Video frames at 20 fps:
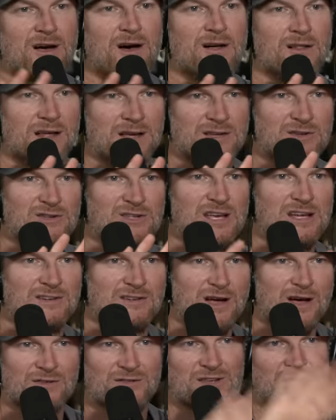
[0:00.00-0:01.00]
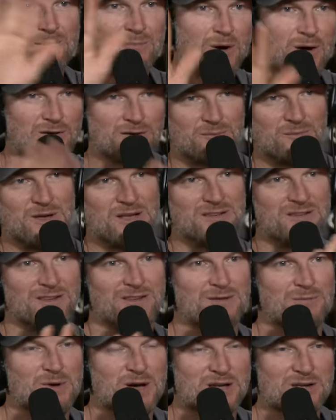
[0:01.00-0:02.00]
all, like you said, it's all the same parts and
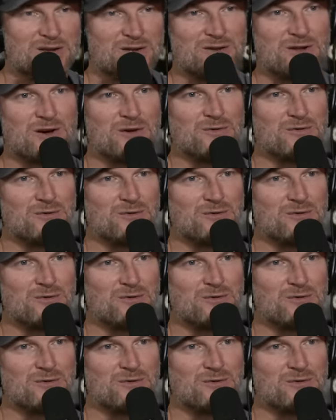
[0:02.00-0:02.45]
pieces, but you know